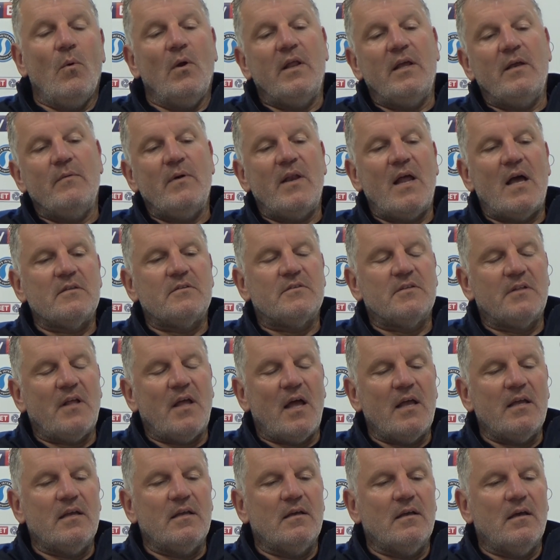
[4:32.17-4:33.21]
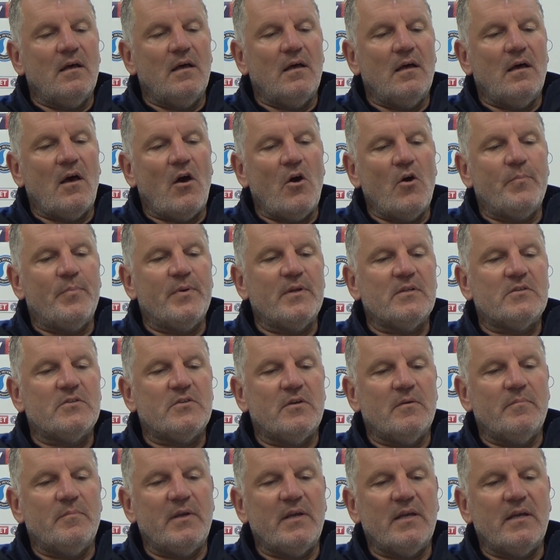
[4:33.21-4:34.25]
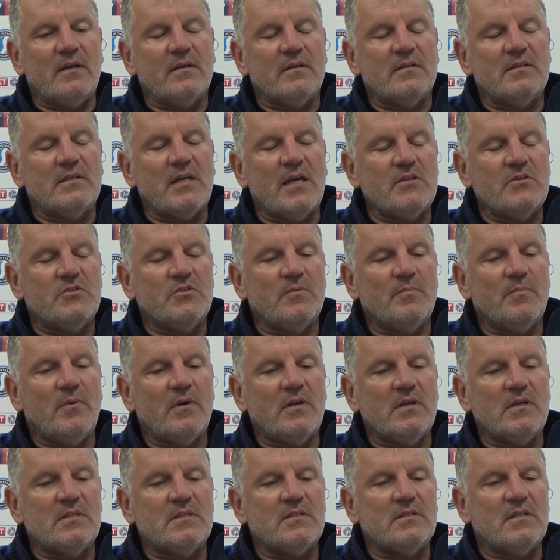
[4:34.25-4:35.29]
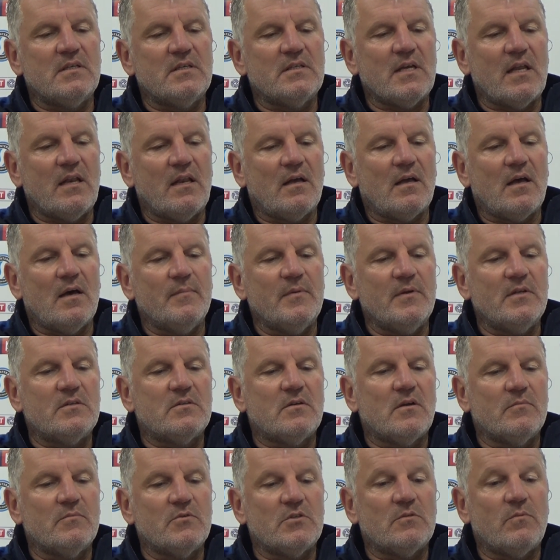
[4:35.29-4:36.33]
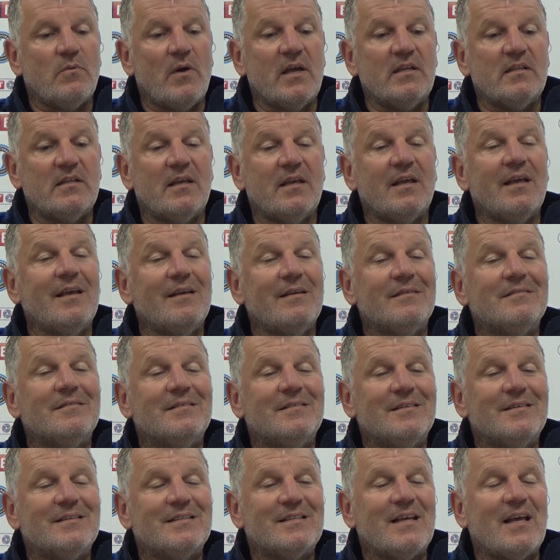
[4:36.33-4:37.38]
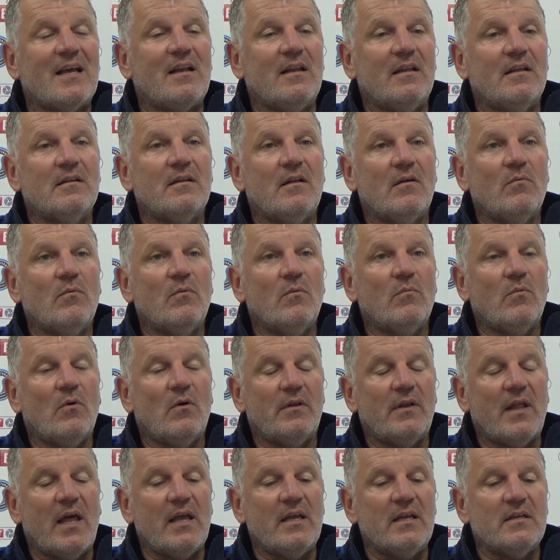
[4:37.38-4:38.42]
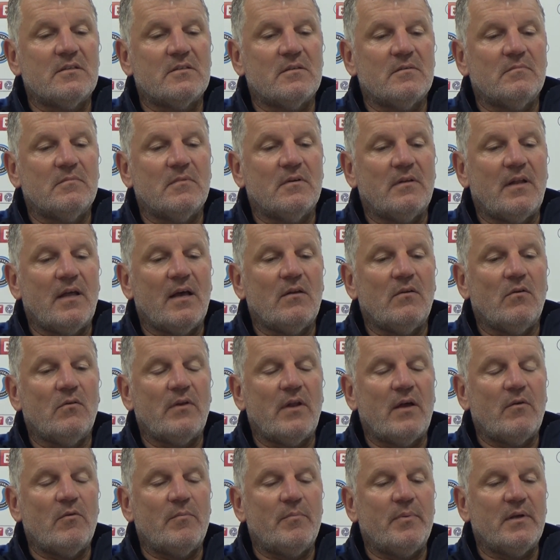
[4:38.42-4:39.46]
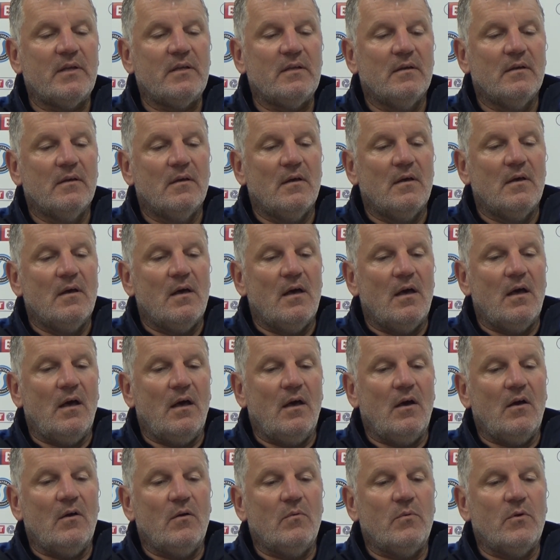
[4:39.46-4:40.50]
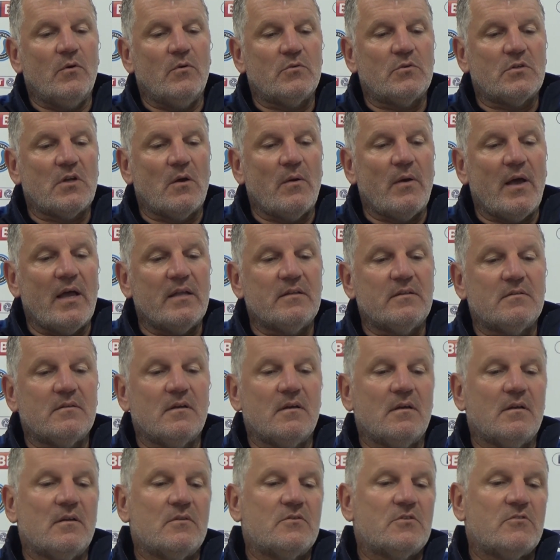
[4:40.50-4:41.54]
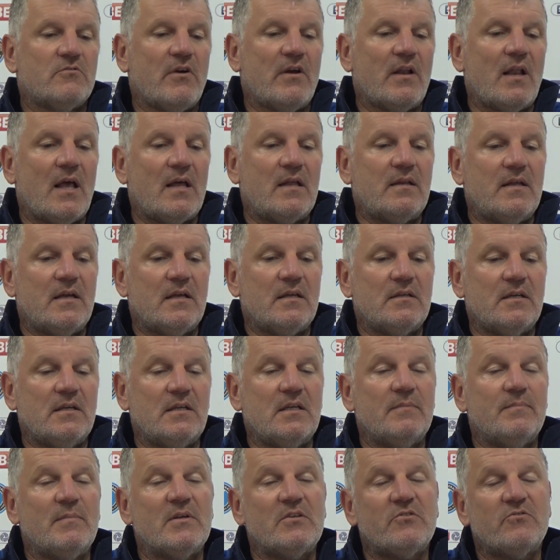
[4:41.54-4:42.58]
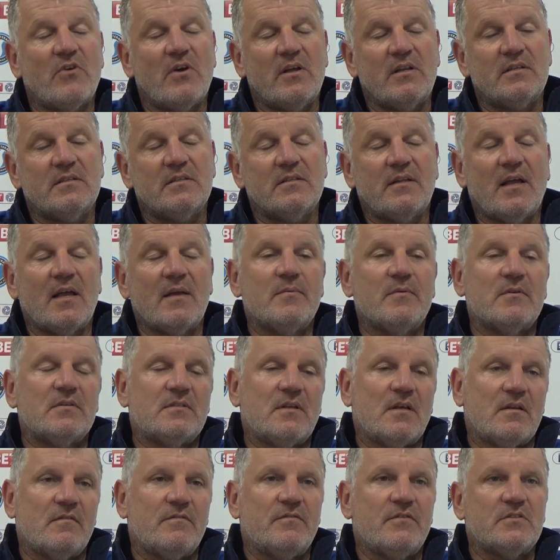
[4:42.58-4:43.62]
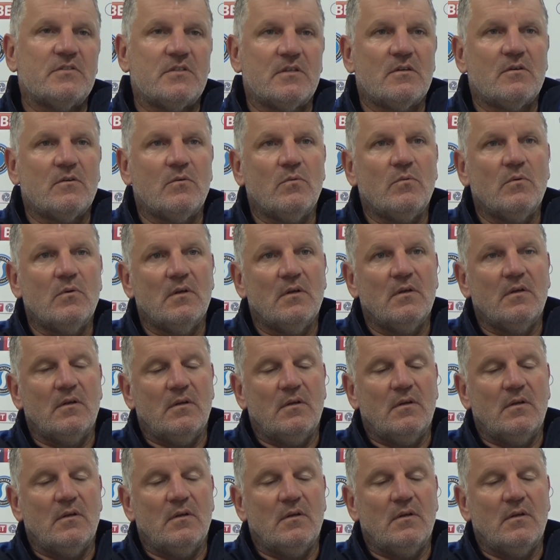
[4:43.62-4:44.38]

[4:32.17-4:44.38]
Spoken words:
Well, he went out today hoping to be in contention, but he's had to come in. So I'm just waiting to hear exactly, you know, what that is and how long that will be. We also had Terrell out there. He missed training today, but has done a physical